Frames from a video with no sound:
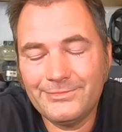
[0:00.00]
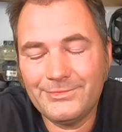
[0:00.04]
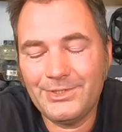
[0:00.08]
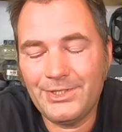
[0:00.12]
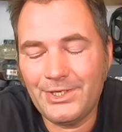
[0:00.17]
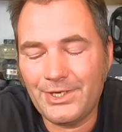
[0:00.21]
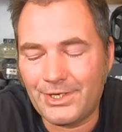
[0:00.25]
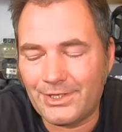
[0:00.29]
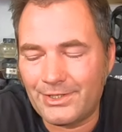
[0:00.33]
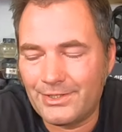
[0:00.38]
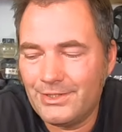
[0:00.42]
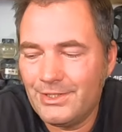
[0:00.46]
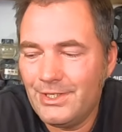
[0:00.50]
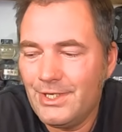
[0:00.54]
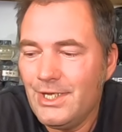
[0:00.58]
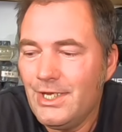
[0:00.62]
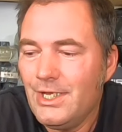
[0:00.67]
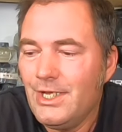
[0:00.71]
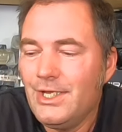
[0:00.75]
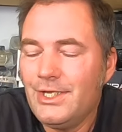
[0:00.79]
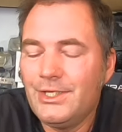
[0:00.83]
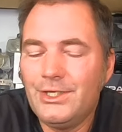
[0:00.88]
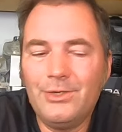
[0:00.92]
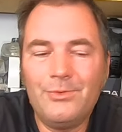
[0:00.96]
Yeah.
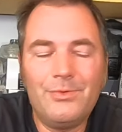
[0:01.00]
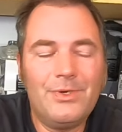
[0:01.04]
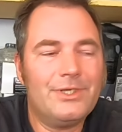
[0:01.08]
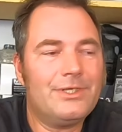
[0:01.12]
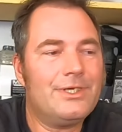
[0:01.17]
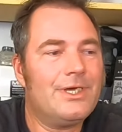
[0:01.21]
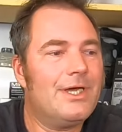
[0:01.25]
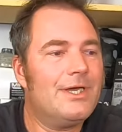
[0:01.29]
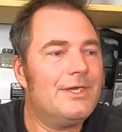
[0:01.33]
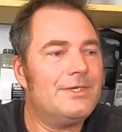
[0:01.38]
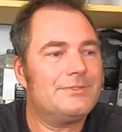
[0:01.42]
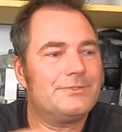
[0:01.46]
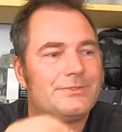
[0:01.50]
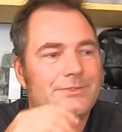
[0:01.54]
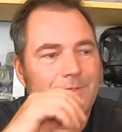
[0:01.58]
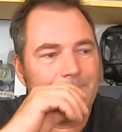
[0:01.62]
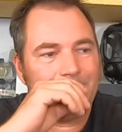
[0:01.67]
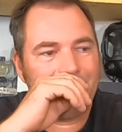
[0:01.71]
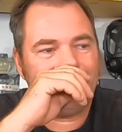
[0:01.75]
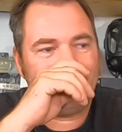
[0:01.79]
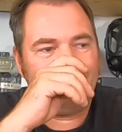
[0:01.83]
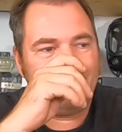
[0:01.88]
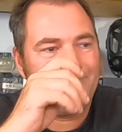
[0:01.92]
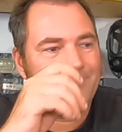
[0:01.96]
You know what, guys?
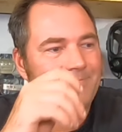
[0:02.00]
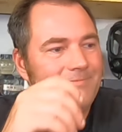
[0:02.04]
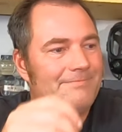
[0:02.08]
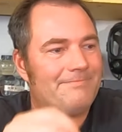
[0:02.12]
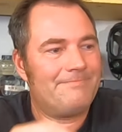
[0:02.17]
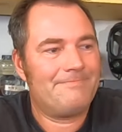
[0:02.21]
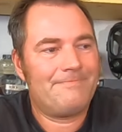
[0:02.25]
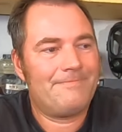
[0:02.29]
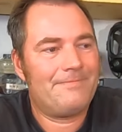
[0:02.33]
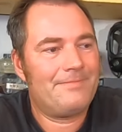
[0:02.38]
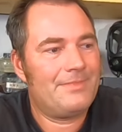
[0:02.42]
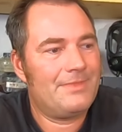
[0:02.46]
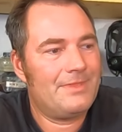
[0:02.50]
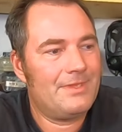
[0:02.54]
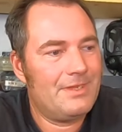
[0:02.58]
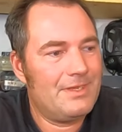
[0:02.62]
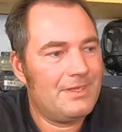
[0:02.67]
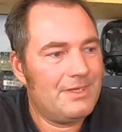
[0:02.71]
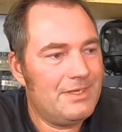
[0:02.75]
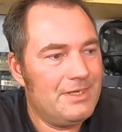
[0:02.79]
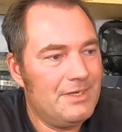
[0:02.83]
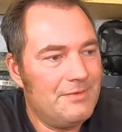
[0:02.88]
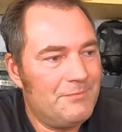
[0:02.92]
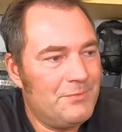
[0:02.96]

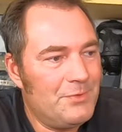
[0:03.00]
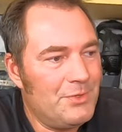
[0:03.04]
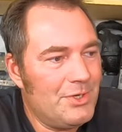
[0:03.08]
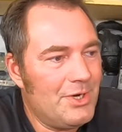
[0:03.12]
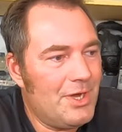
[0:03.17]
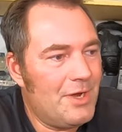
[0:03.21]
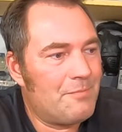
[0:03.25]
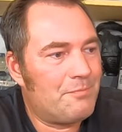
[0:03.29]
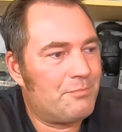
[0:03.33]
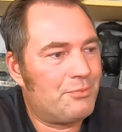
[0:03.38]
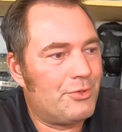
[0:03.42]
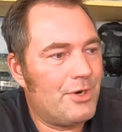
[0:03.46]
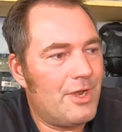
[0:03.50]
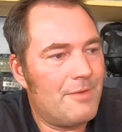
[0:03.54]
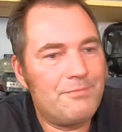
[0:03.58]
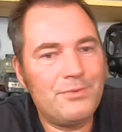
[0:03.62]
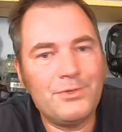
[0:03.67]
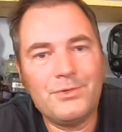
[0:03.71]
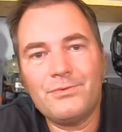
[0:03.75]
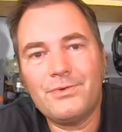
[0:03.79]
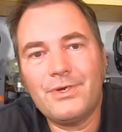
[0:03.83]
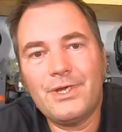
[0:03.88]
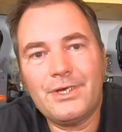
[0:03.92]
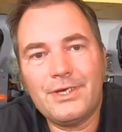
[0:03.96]
If you're not
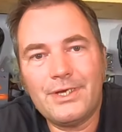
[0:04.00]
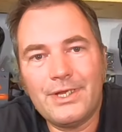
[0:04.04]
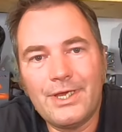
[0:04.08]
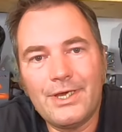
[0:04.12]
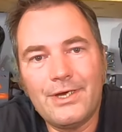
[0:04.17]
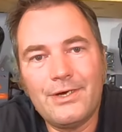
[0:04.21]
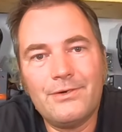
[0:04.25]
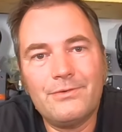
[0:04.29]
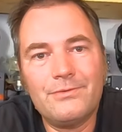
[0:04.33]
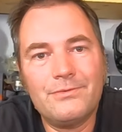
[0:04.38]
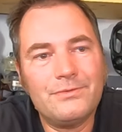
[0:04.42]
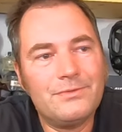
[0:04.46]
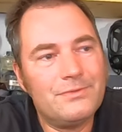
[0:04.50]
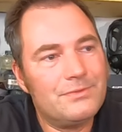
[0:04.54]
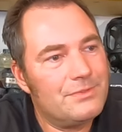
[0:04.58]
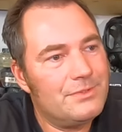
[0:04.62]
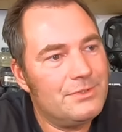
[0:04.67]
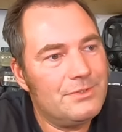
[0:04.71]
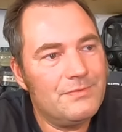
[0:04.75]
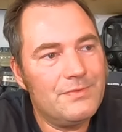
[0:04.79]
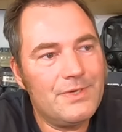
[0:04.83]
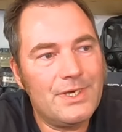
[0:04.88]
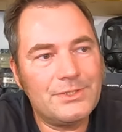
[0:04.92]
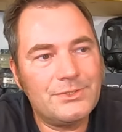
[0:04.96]
prepping right now,
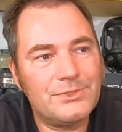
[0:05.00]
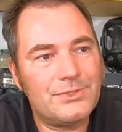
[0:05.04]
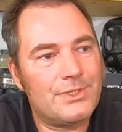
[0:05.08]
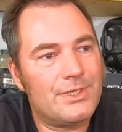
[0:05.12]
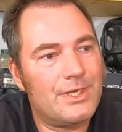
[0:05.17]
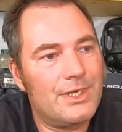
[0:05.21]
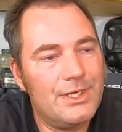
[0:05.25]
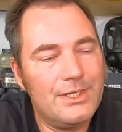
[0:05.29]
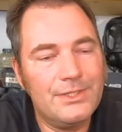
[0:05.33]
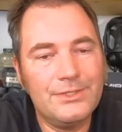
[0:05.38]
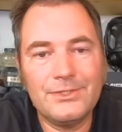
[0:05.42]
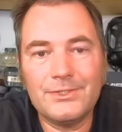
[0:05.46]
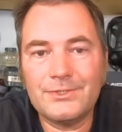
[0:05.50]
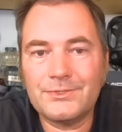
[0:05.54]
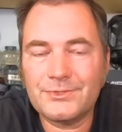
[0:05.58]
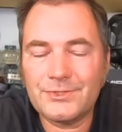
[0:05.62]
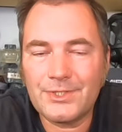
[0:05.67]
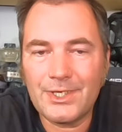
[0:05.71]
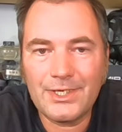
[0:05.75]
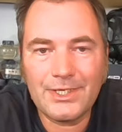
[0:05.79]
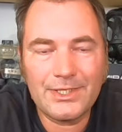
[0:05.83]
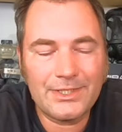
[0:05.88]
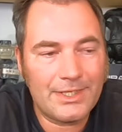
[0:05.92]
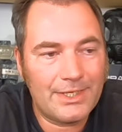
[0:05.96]
you've got your head in the
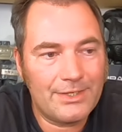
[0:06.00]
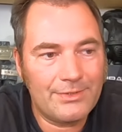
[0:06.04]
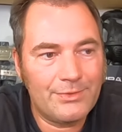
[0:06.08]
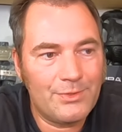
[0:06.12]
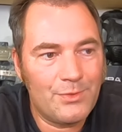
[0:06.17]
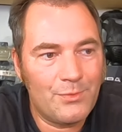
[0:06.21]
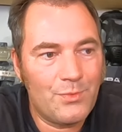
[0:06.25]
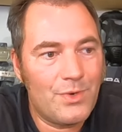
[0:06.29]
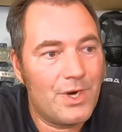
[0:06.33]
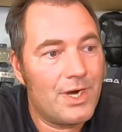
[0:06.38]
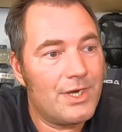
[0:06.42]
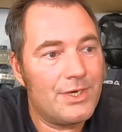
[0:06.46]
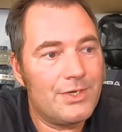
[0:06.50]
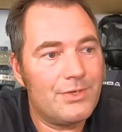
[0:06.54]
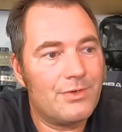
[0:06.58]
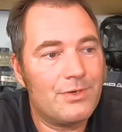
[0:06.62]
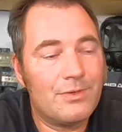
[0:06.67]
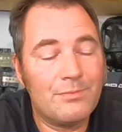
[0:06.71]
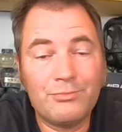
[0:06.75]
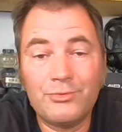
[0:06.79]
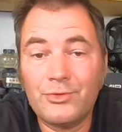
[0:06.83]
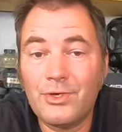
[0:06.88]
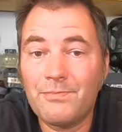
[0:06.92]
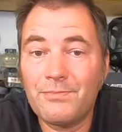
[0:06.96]
sand. I don't know why you're
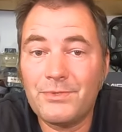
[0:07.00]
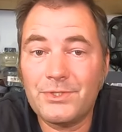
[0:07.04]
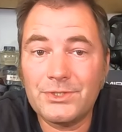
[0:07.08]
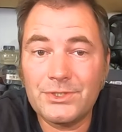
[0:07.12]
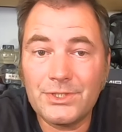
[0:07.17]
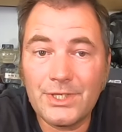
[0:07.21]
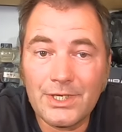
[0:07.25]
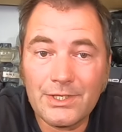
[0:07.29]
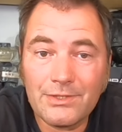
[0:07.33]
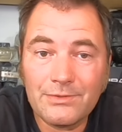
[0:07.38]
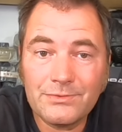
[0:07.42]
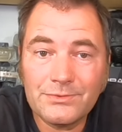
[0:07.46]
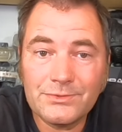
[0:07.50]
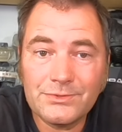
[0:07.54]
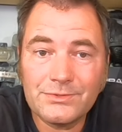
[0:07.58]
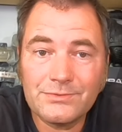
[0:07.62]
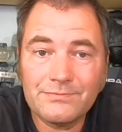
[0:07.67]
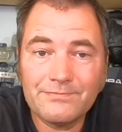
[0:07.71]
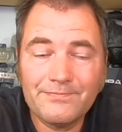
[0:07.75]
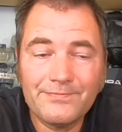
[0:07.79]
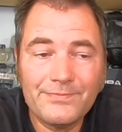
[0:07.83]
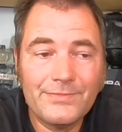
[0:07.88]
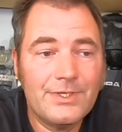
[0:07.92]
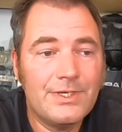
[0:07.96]
on prepping
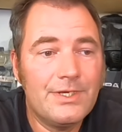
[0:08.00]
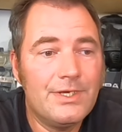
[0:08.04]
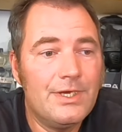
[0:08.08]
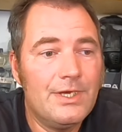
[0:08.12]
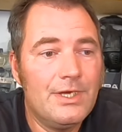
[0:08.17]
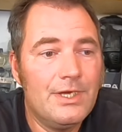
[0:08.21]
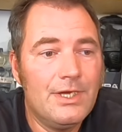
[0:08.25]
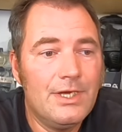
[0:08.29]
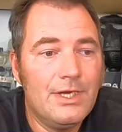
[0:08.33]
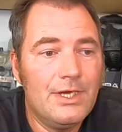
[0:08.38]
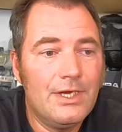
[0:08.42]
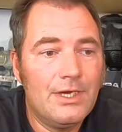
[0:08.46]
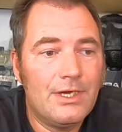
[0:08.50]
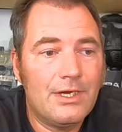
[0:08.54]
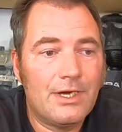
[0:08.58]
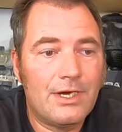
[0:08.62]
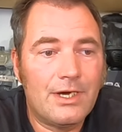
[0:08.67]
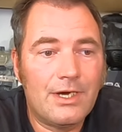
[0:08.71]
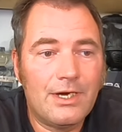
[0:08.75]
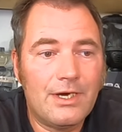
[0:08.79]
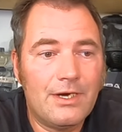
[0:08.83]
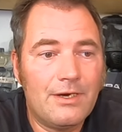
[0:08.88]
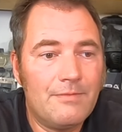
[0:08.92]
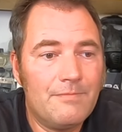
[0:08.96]
channels.
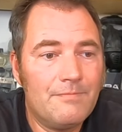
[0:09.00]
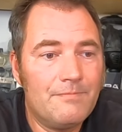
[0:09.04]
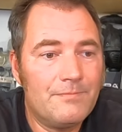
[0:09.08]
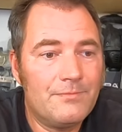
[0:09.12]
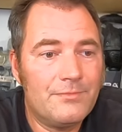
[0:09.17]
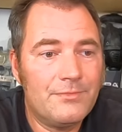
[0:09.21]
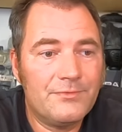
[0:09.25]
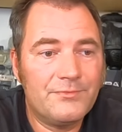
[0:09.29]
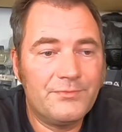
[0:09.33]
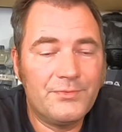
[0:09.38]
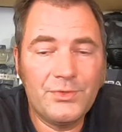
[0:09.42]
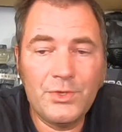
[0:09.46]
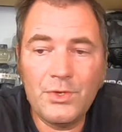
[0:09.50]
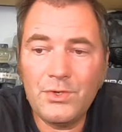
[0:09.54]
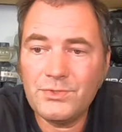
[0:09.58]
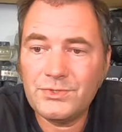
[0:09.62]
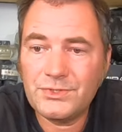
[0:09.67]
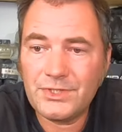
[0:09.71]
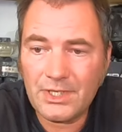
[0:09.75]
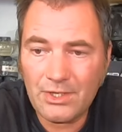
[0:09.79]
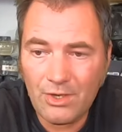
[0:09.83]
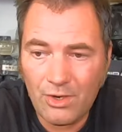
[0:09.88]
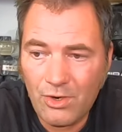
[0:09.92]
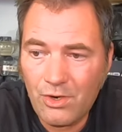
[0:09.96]
For
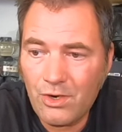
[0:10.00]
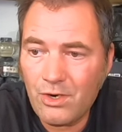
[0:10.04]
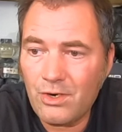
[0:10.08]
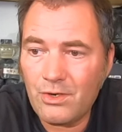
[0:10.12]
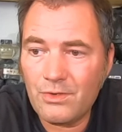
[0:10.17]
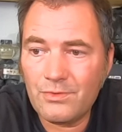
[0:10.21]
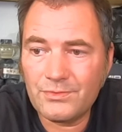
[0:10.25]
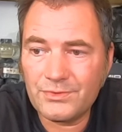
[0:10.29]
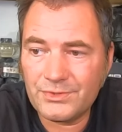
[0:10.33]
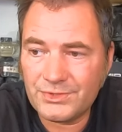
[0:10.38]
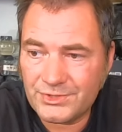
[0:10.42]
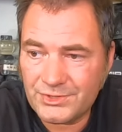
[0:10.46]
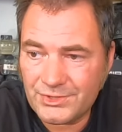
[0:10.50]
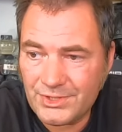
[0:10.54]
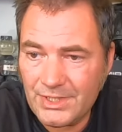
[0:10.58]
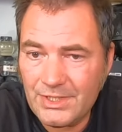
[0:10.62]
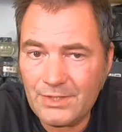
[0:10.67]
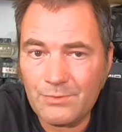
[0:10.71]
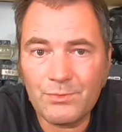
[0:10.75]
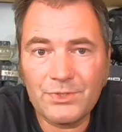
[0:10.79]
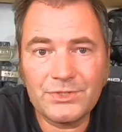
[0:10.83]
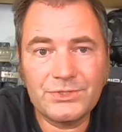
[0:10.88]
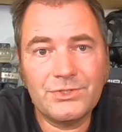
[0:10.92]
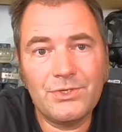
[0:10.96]
those that are
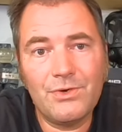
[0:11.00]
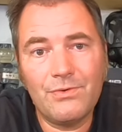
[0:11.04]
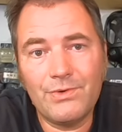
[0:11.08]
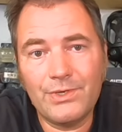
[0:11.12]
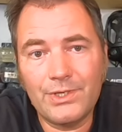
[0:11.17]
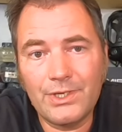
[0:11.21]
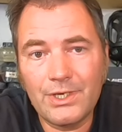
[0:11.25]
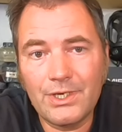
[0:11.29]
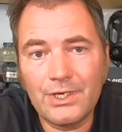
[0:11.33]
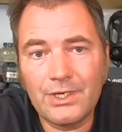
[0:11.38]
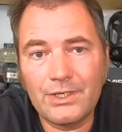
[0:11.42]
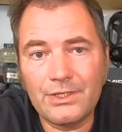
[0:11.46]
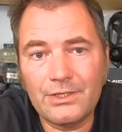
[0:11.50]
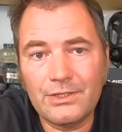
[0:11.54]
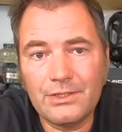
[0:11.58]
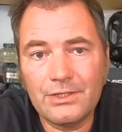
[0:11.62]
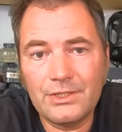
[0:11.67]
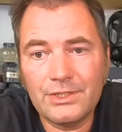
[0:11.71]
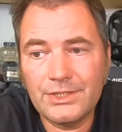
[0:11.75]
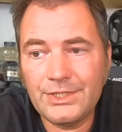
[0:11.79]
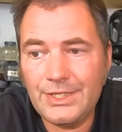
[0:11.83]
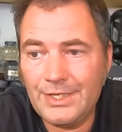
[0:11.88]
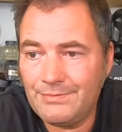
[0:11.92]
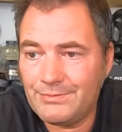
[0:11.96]
seeing what's going on,
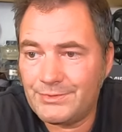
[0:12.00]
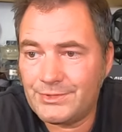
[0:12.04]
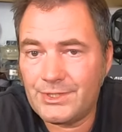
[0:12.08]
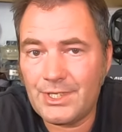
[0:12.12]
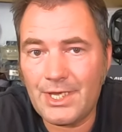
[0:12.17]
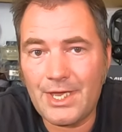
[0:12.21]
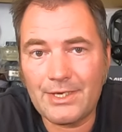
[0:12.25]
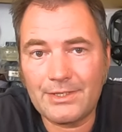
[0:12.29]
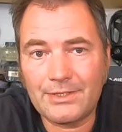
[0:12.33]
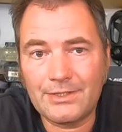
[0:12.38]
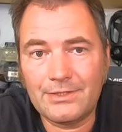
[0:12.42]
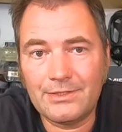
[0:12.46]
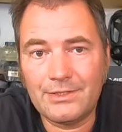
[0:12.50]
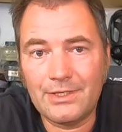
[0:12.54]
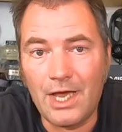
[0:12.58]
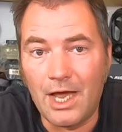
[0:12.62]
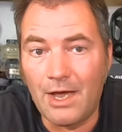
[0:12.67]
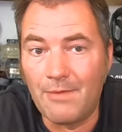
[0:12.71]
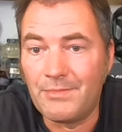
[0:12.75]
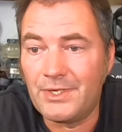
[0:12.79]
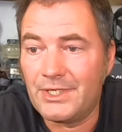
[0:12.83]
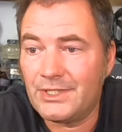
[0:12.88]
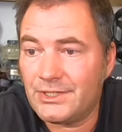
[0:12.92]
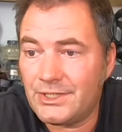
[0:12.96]
keep stacking.
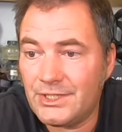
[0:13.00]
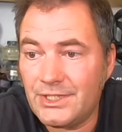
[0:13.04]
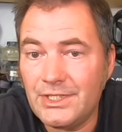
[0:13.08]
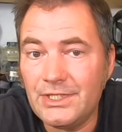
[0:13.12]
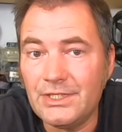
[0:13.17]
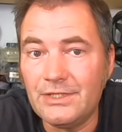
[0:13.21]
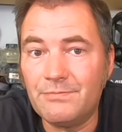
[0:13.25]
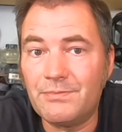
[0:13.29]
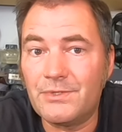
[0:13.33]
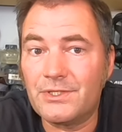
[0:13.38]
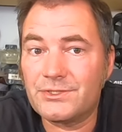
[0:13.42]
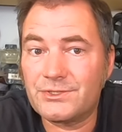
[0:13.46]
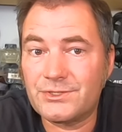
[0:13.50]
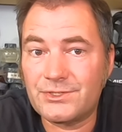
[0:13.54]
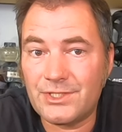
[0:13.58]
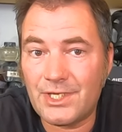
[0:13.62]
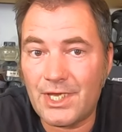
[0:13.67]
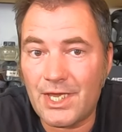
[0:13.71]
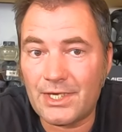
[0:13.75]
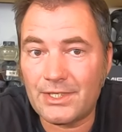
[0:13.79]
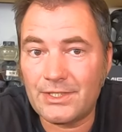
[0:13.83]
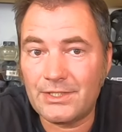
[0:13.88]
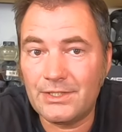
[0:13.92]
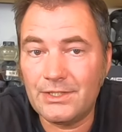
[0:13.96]
I mean, keep
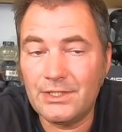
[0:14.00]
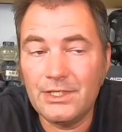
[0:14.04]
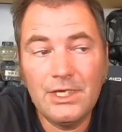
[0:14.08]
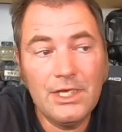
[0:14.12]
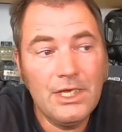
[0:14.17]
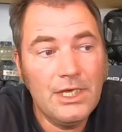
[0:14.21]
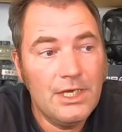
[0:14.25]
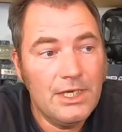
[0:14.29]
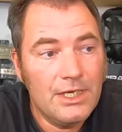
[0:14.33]
stacking.